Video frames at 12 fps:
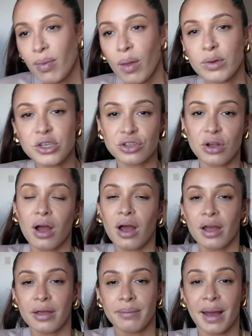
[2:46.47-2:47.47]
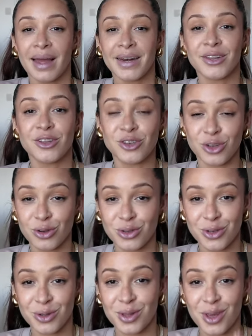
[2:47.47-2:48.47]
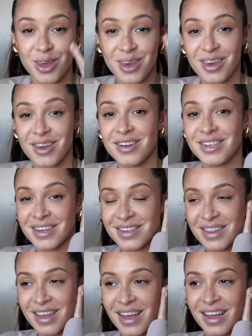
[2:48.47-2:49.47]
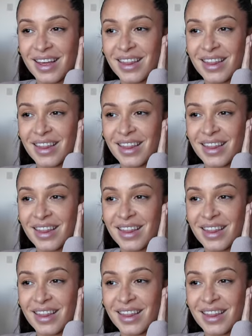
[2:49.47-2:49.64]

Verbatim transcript: We just got home and the dogs do the cutest thing